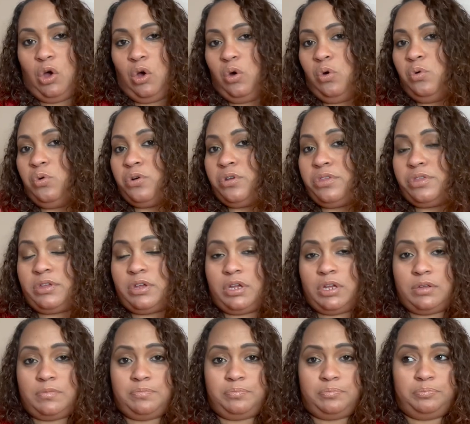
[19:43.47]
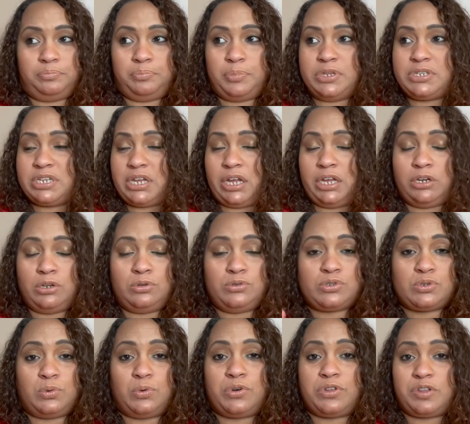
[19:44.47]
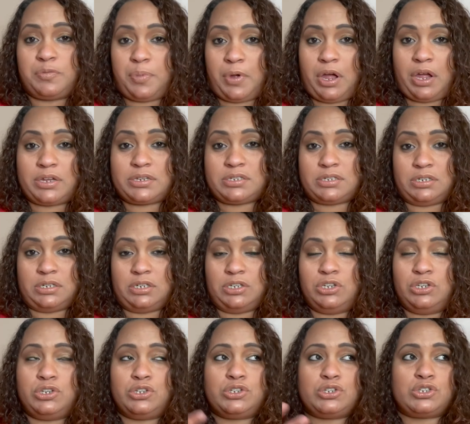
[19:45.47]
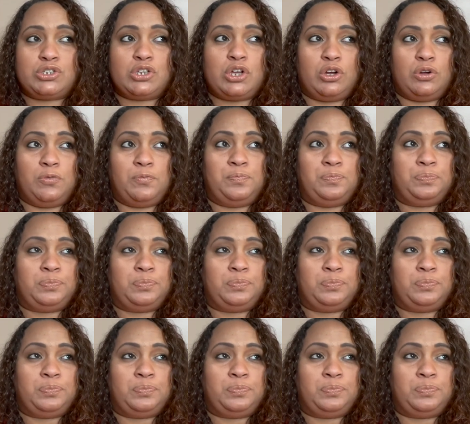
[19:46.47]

or the potatoes or the pasta. So